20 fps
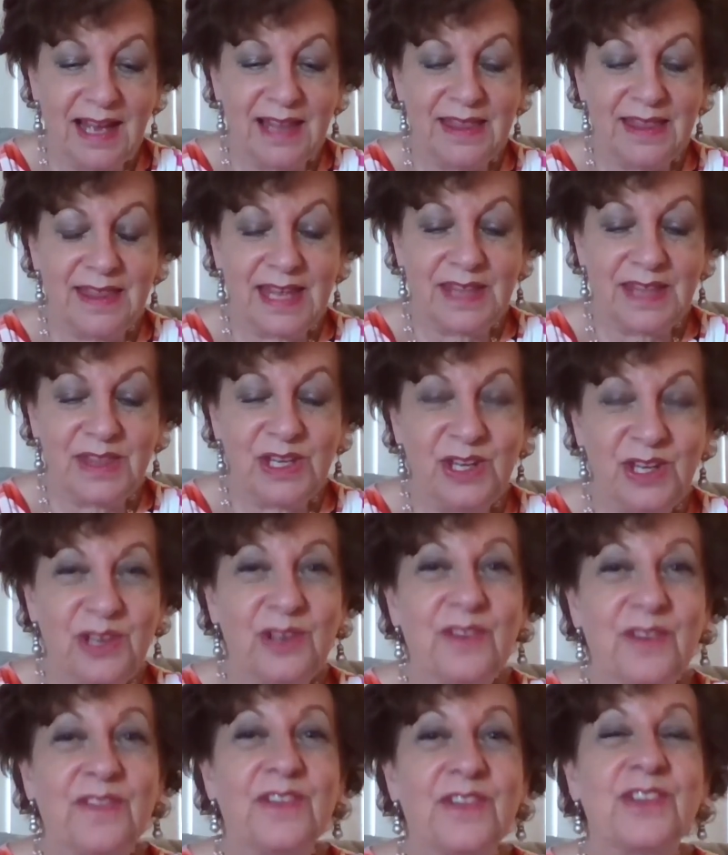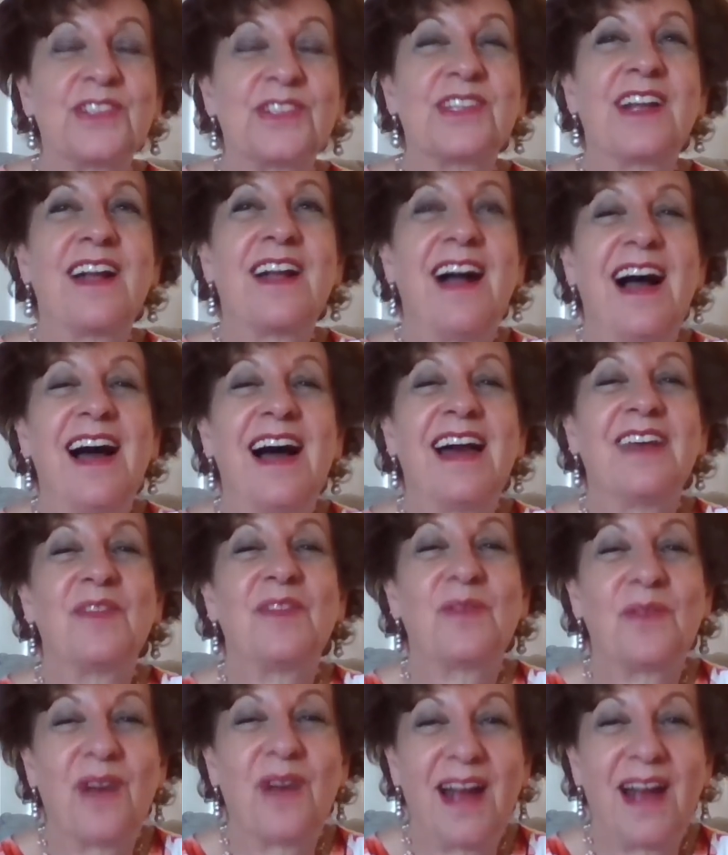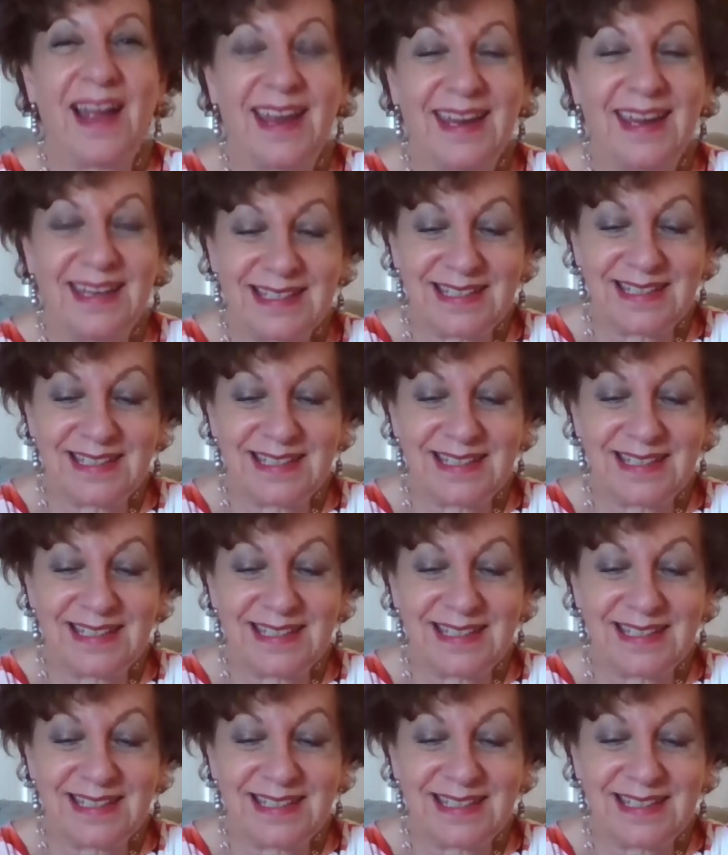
that the universe got right,